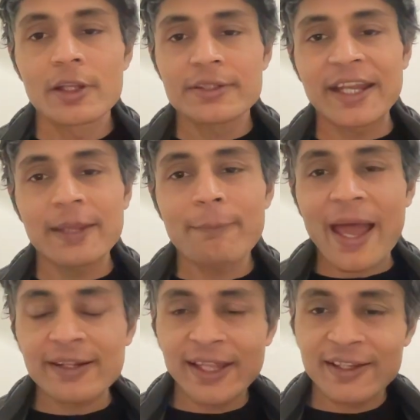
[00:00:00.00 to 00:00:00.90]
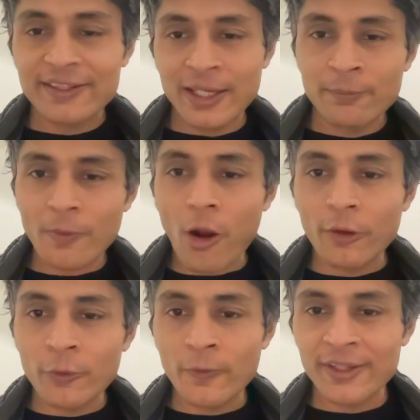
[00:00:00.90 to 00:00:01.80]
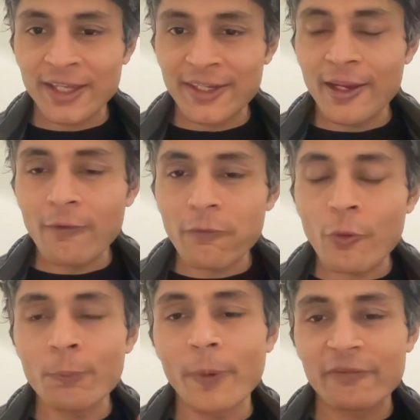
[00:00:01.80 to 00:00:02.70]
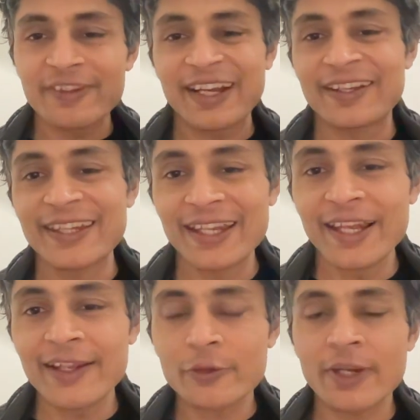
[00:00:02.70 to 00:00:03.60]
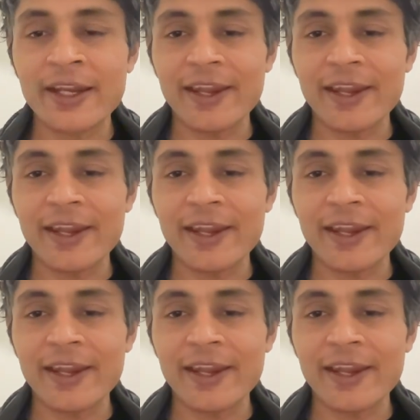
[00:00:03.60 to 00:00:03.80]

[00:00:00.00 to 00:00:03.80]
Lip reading: sending back that same audio in the earphone but with a delay so that